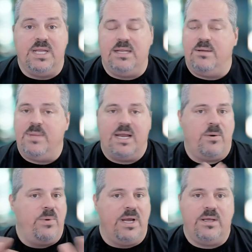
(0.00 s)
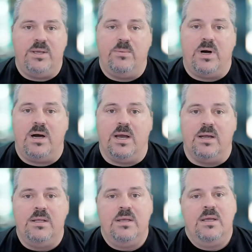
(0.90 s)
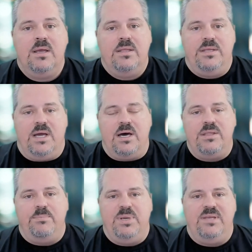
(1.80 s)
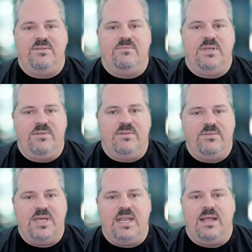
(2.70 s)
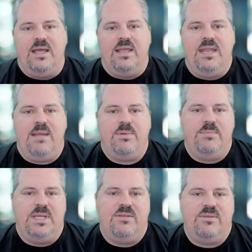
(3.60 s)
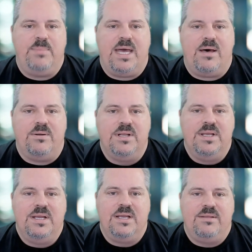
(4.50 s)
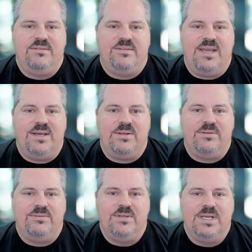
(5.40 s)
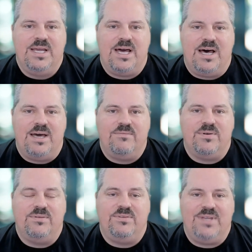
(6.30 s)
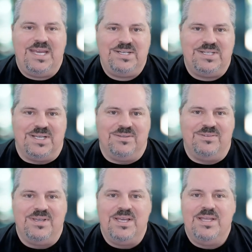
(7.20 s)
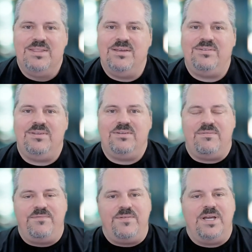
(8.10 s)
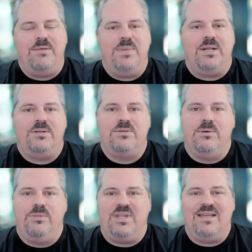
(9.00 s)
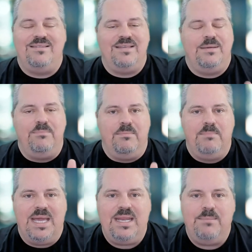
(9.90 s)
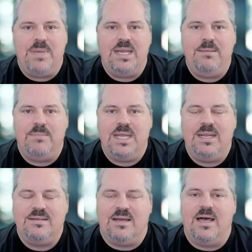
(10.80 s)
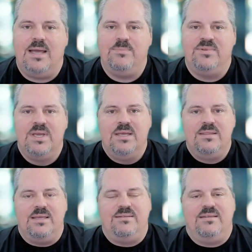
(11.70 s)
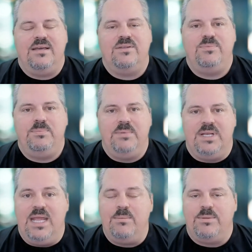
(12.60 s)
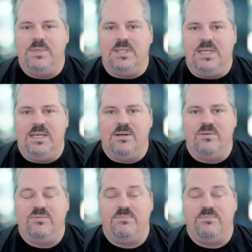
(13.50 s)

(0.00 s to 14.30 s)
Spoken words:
no matter where you are. The other piece of this is that enablement is about sales conversations. This is a fundamental truth that I see many times that sales enablement leaders